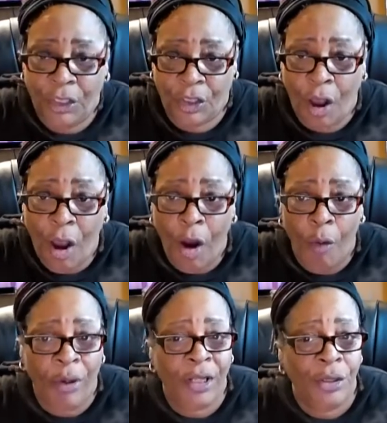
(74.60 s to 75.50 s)
because y'all
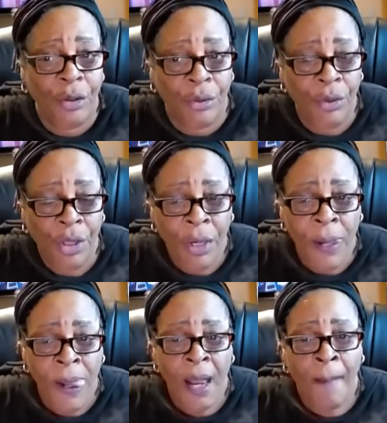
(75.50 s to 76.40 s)
already knew,
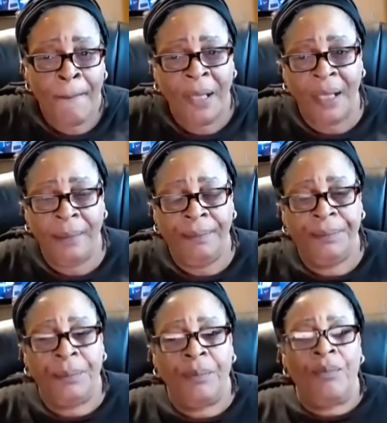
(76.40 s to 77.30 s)
but
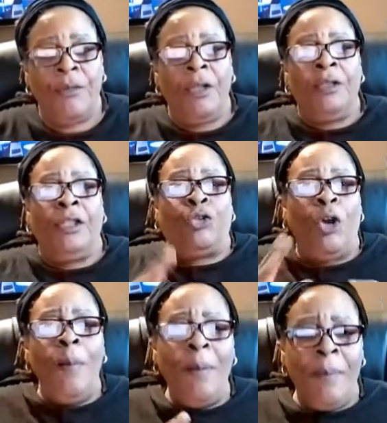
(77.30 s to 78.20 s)
the
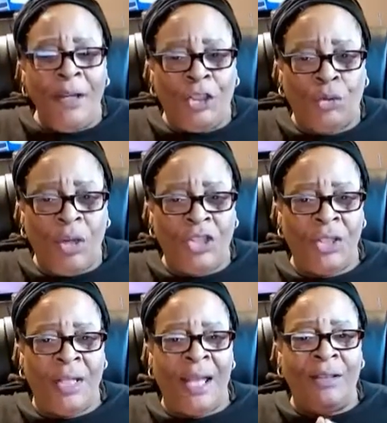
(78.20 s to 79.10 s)
Trump
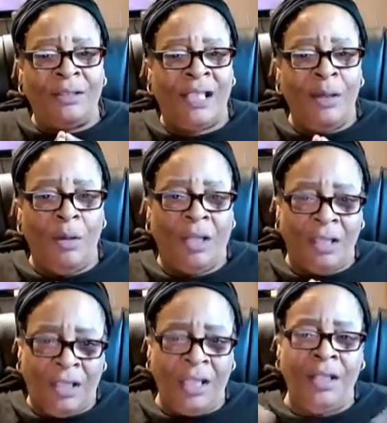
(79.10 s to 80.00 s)
administration announced that it will
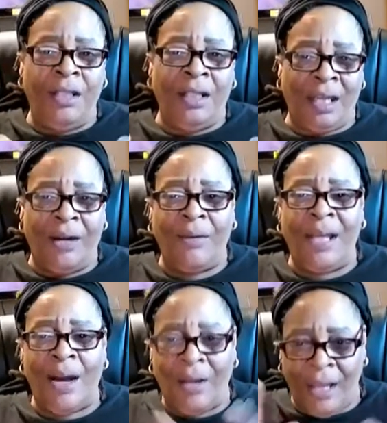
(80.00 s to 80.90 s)
continue to
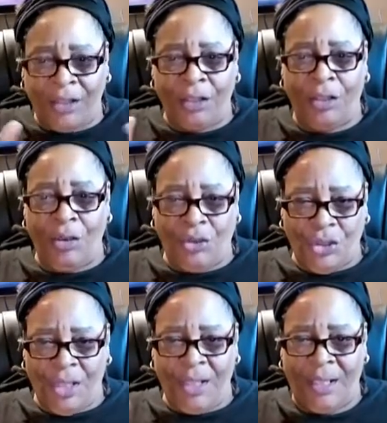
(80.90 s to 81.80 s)
carry out
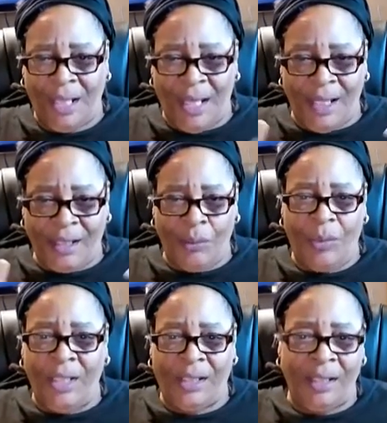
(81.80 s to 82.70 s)
execution in the days
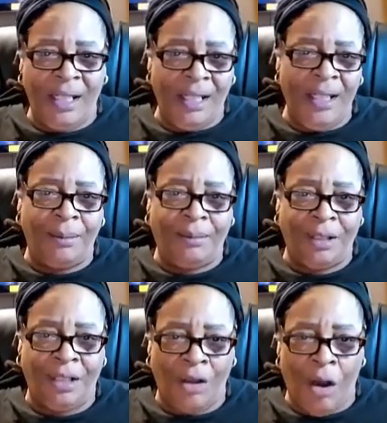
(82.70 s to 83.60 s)
and weeks leading up
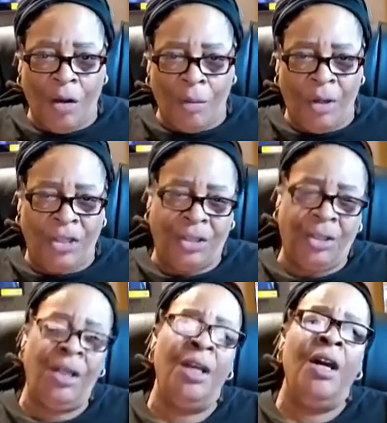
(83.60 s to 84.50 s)
to the
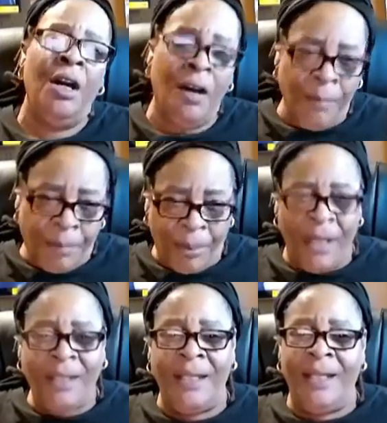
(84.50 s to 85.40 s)
inauguration of
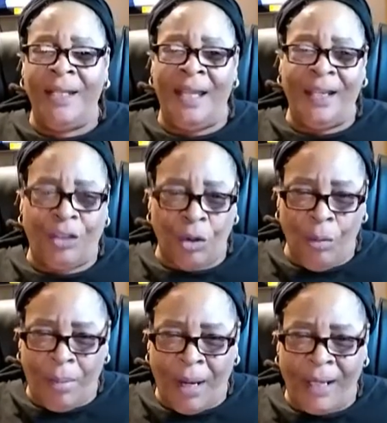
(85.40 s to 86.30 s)
President-elect
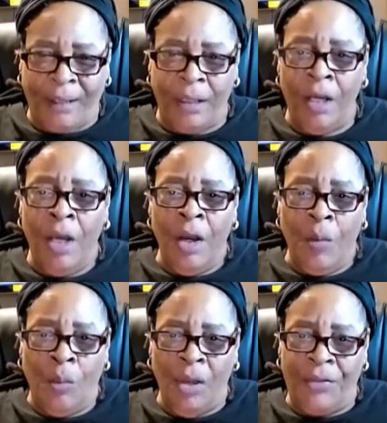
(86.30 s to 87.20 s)
Joe Biden,
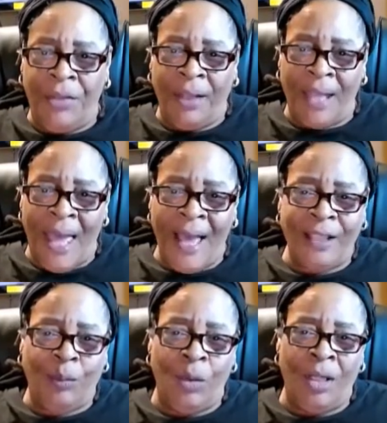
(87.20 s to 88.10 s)
with the
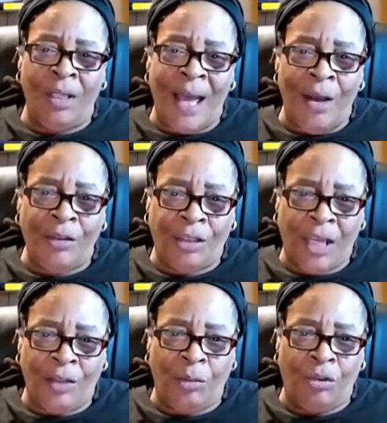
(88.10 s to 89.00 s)
last one now
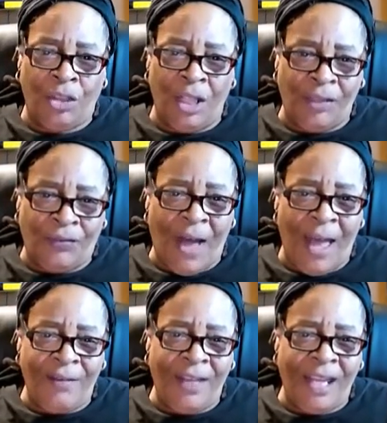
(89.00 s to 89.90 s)
scheduled just
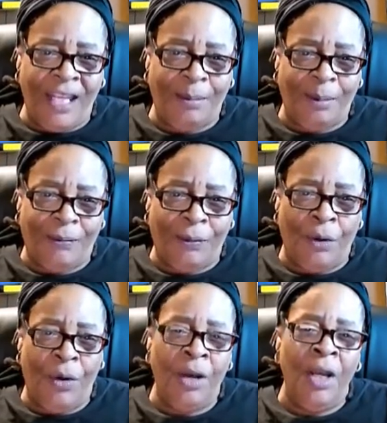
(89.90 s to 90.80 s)
five days
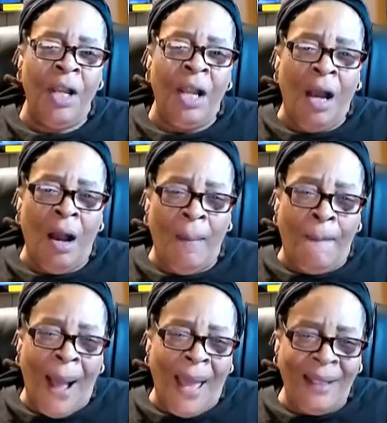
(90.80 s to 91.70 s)
before
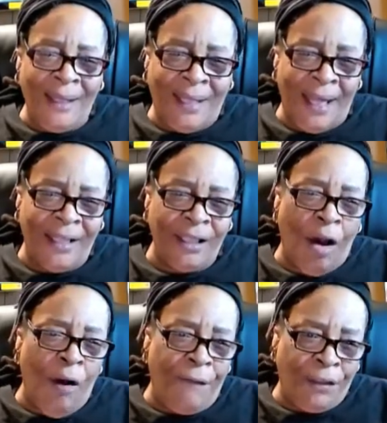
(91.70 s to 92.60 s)
uh, Biden takes
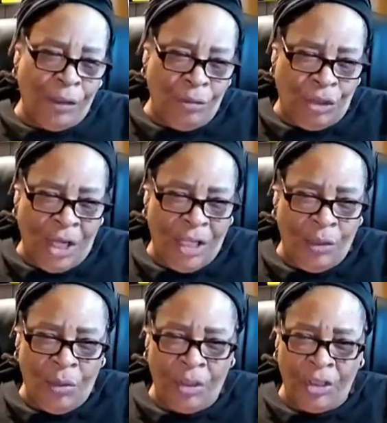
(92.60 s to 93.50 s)
office on
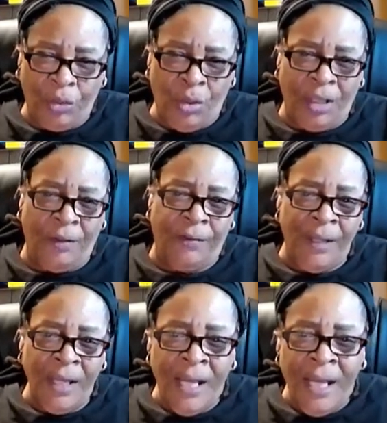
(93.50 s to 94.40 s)
January twentieth.